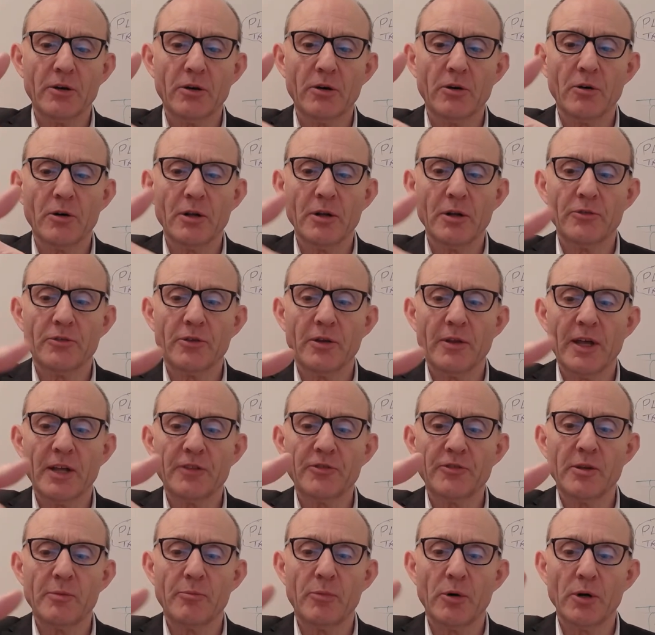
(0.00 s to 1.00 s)
are all, so
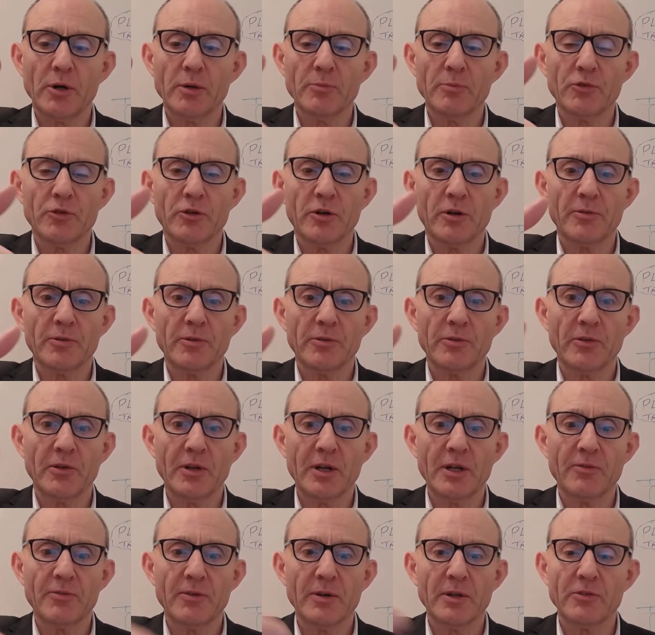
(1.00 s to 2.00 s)
that's the bottom surface of the
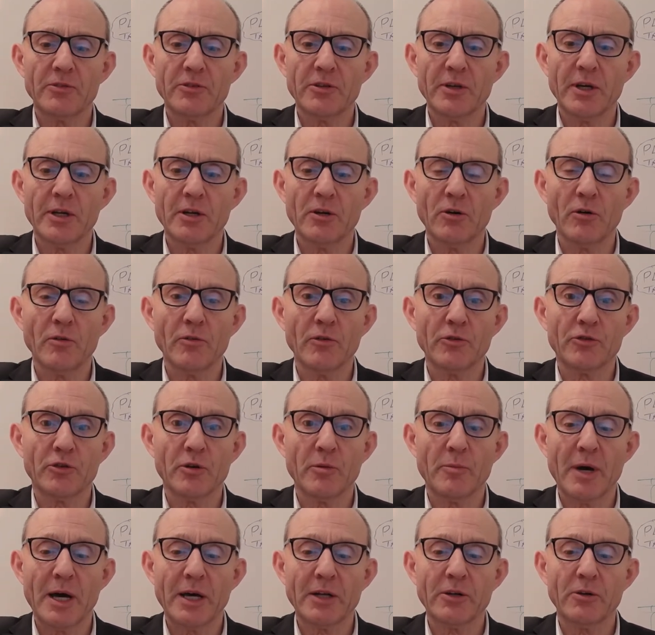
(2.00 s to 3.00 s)
leaf inside. All the
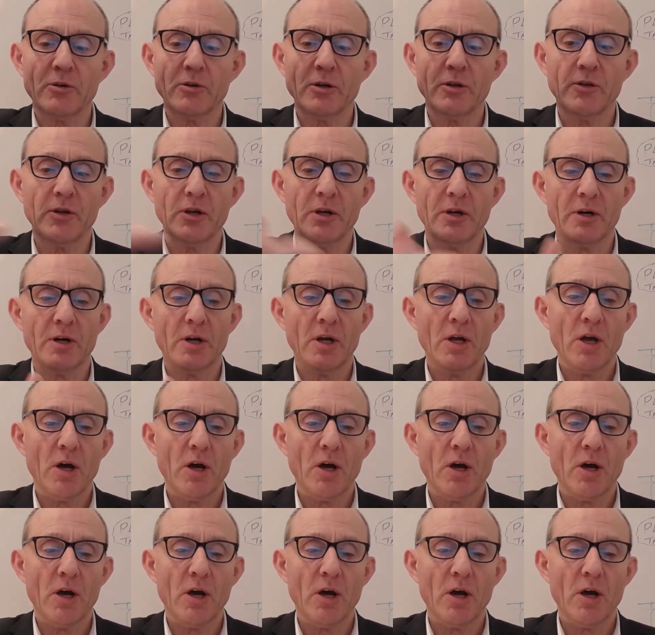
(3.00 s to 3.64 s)
stomata are in here.